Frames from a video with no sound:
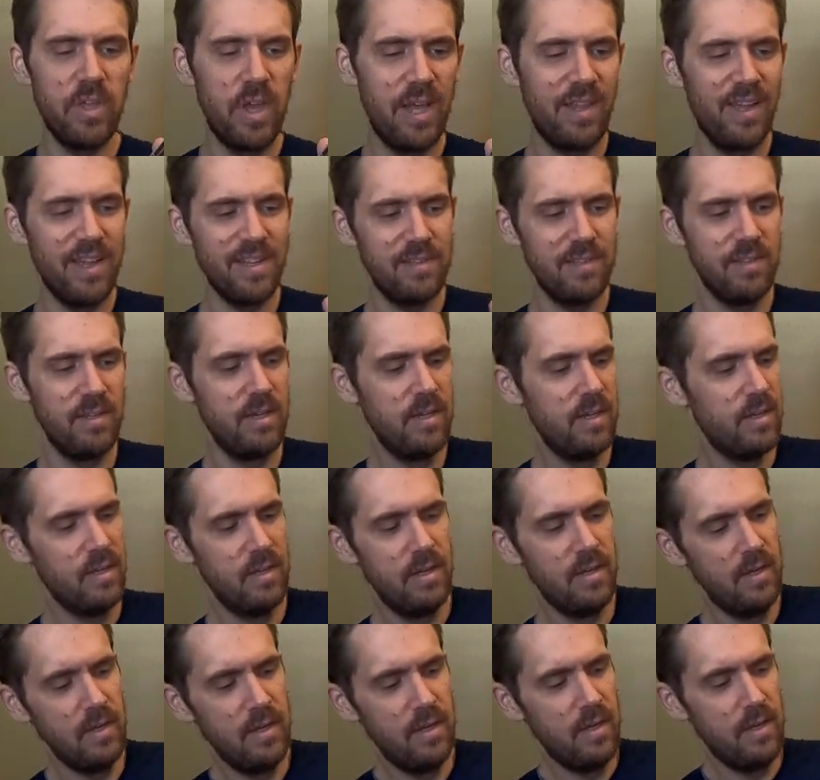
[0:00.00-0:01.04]

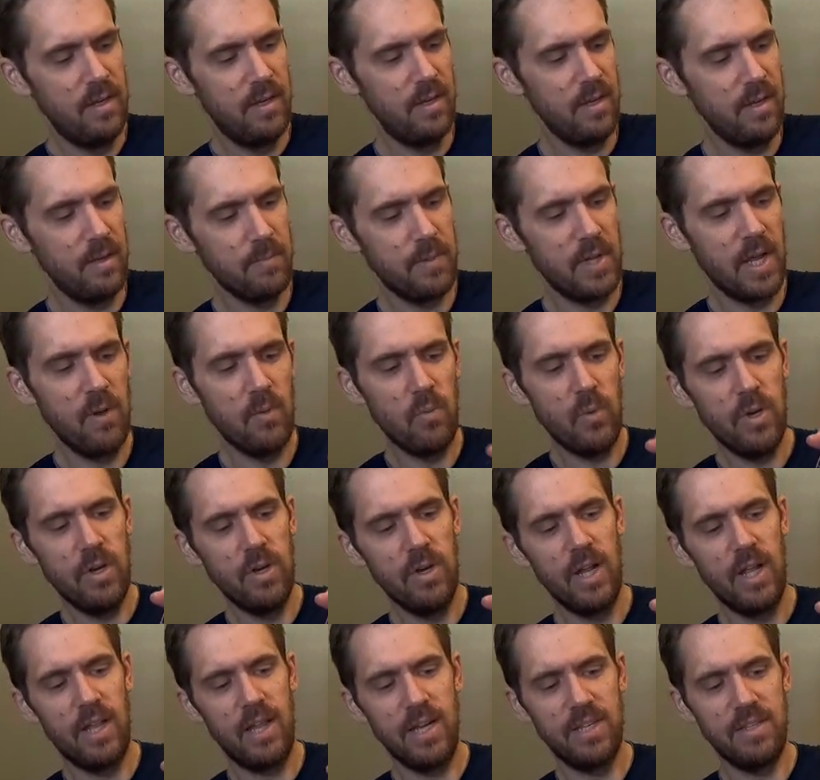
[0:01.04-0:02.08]
I'm kind of weird,
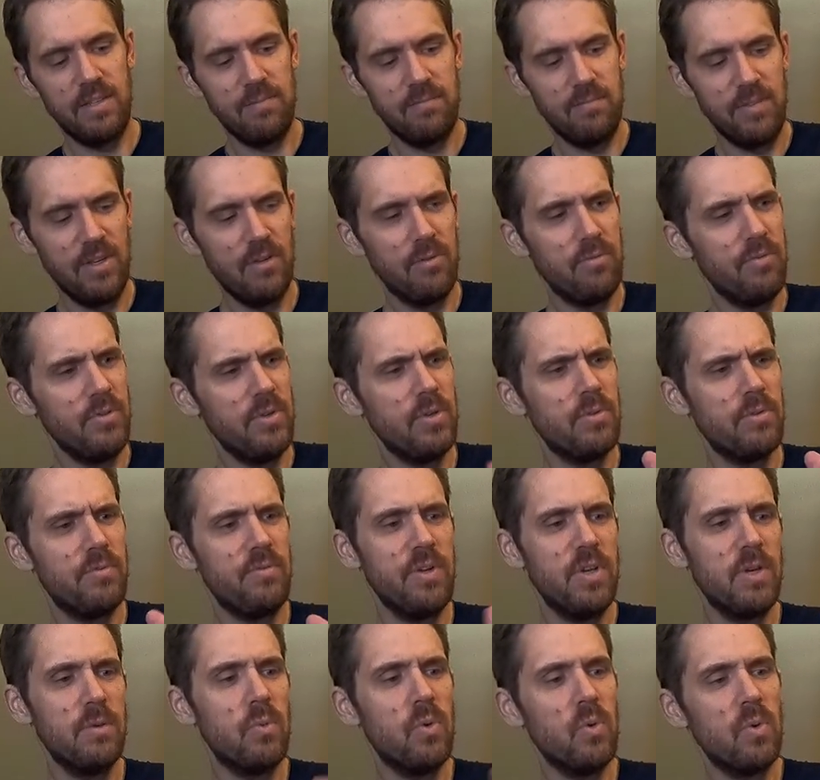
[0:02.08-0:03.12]
and I like to feel the
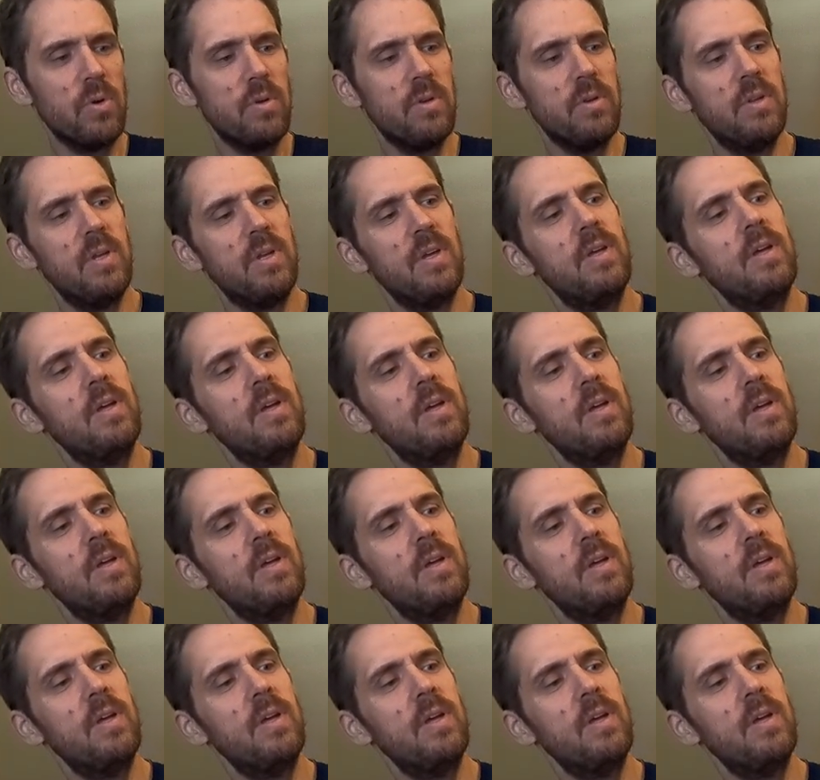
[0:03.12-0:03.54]
fingerboard